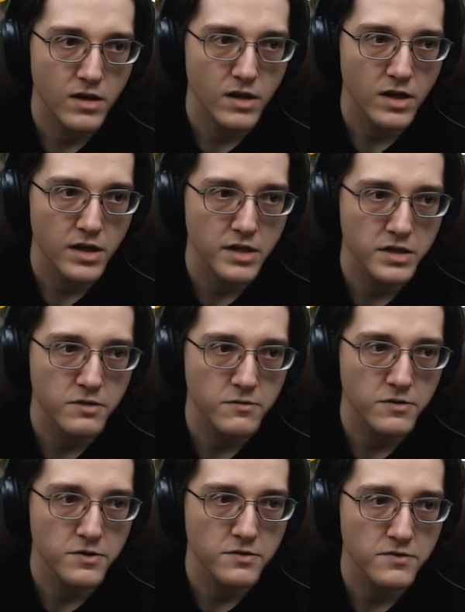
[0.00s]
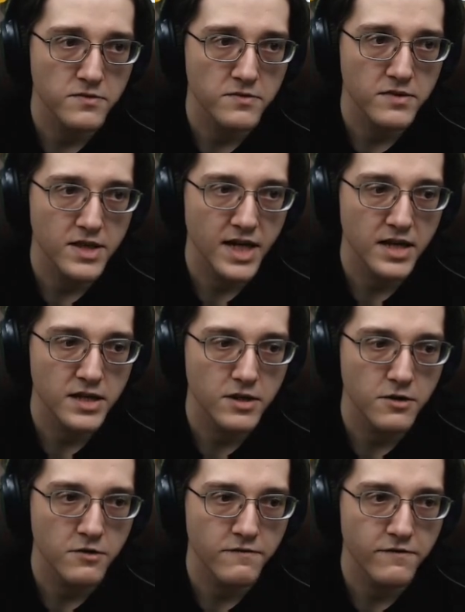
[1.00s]
Uh, you will do that
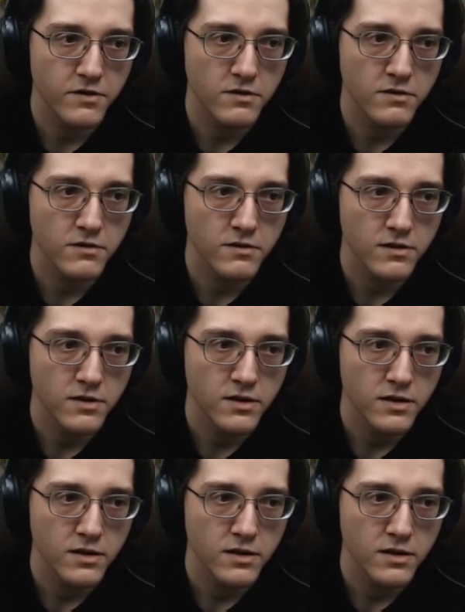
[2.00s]
until you're full.